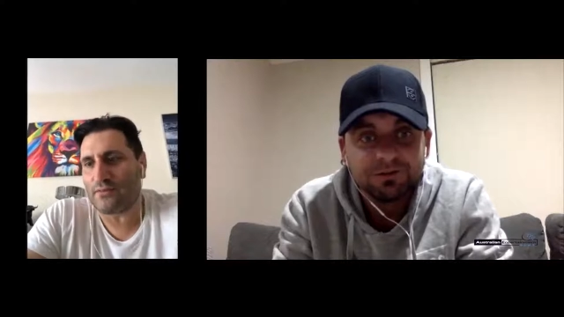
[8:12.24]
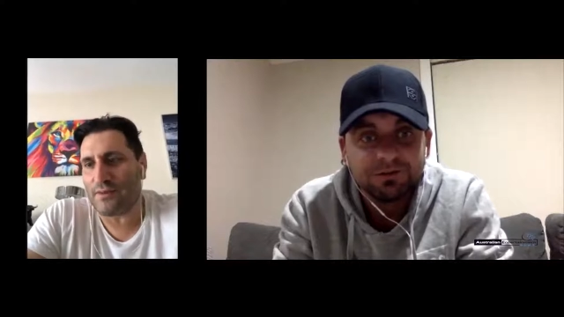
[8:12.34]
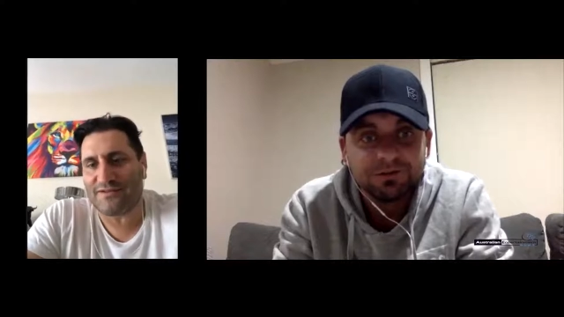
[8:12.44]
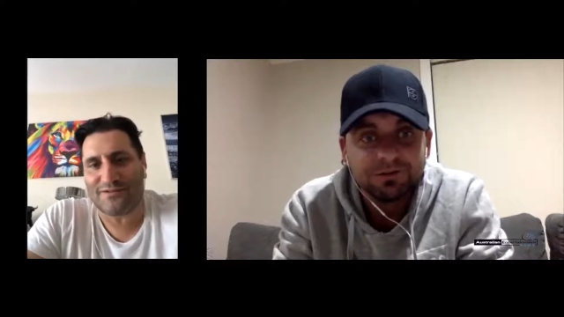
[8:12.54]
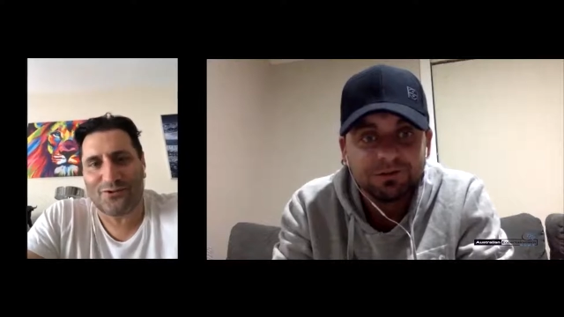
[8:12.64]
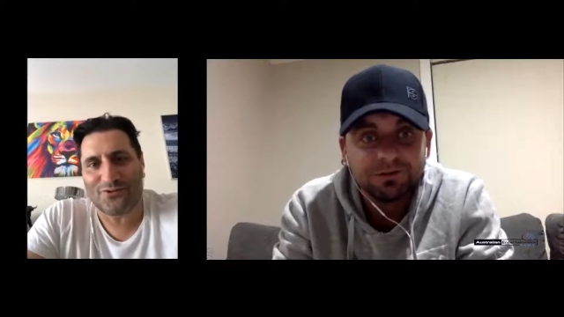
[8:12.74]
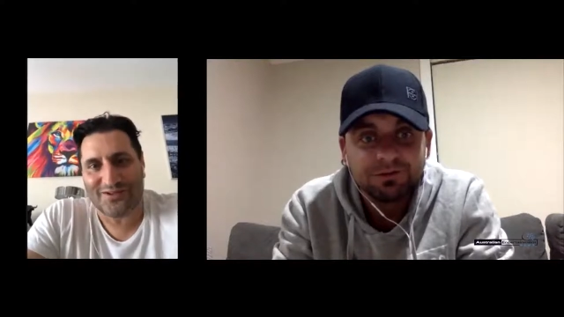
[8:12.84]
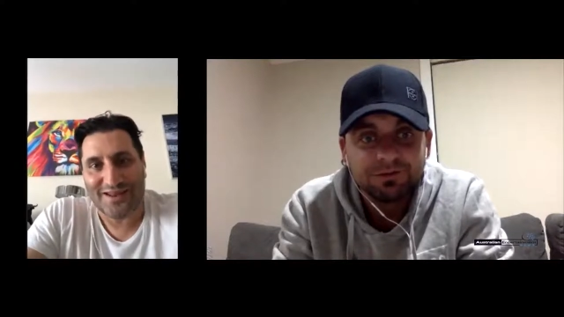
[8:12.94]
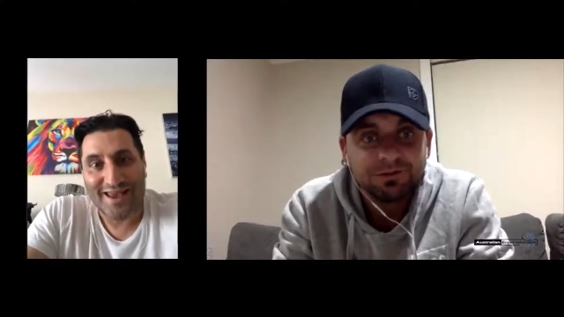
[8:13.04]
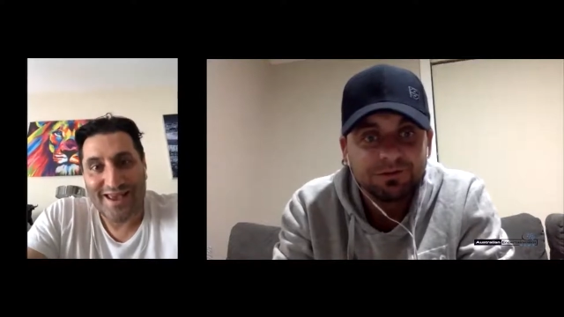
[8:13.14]
Speaker 1: the
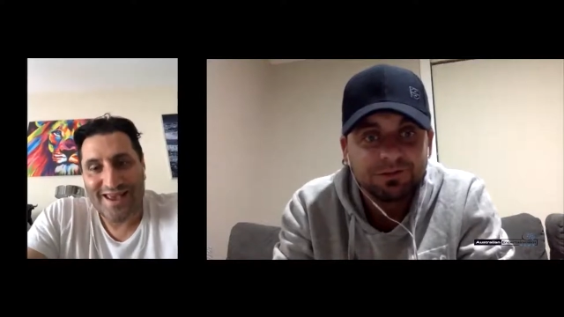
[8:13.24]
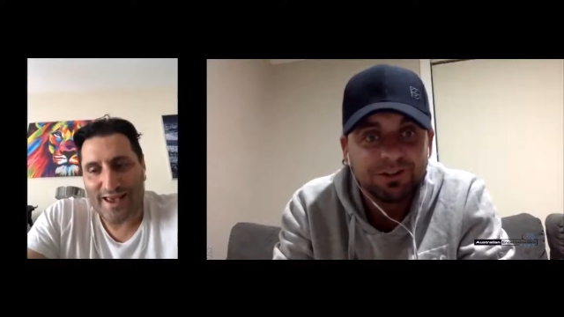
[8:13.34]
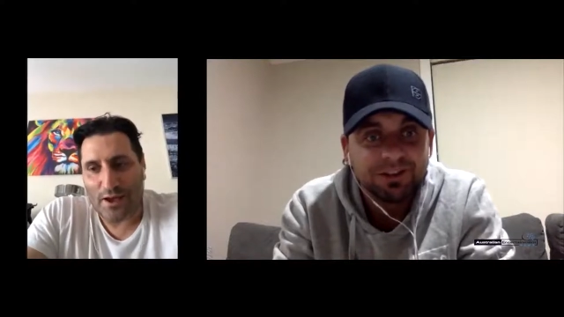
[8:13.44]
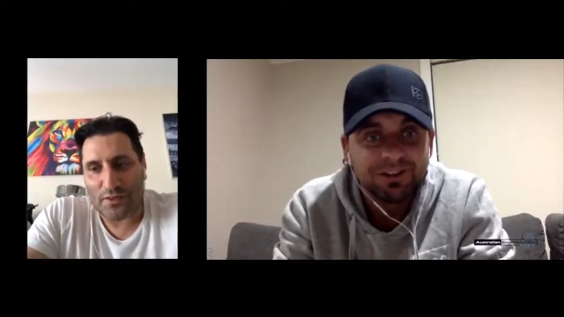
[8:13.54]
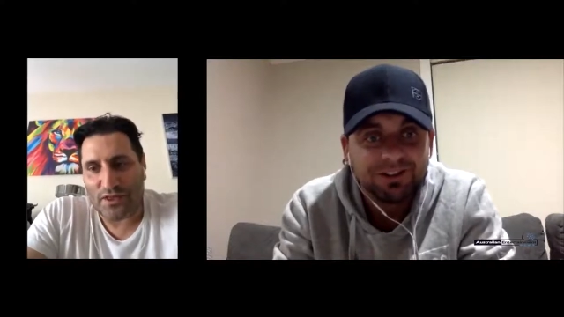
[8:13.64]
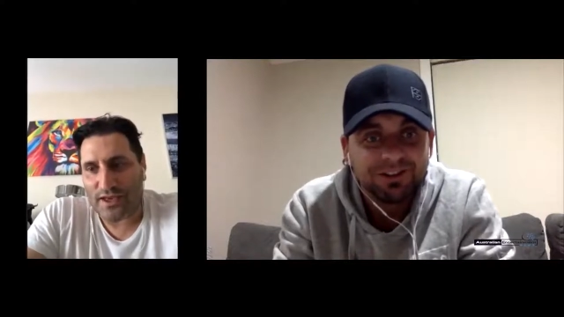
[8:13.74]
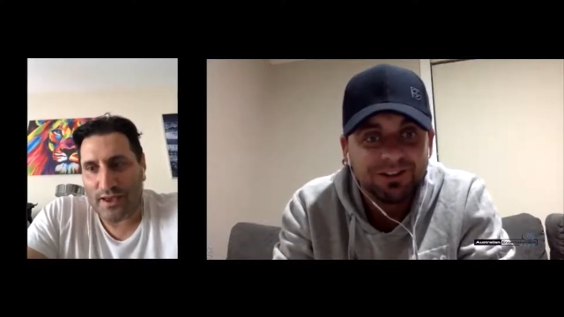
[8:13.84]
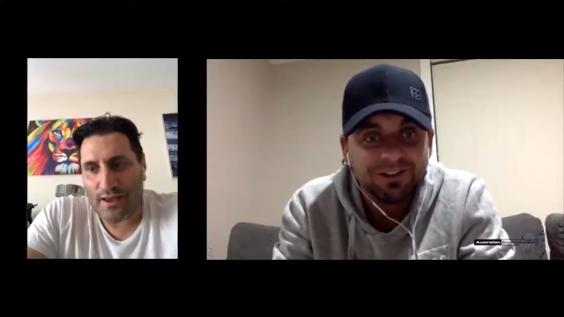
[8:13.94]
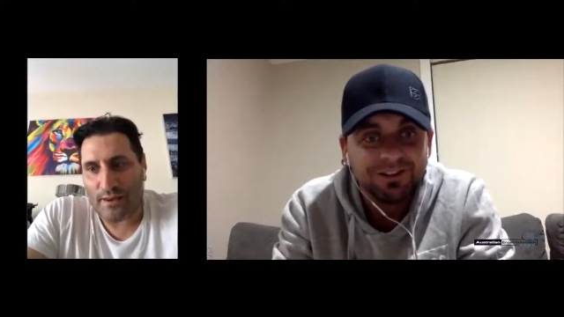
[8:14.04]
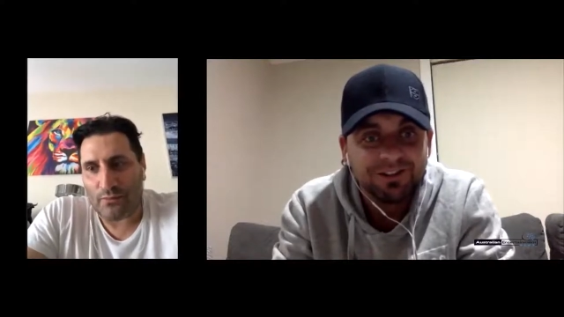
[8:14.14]
Macedonians. Yeah, I
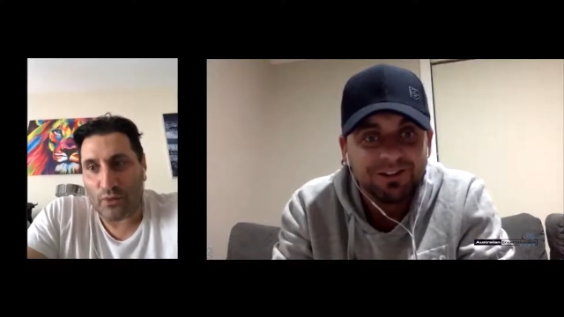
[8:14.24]
think um,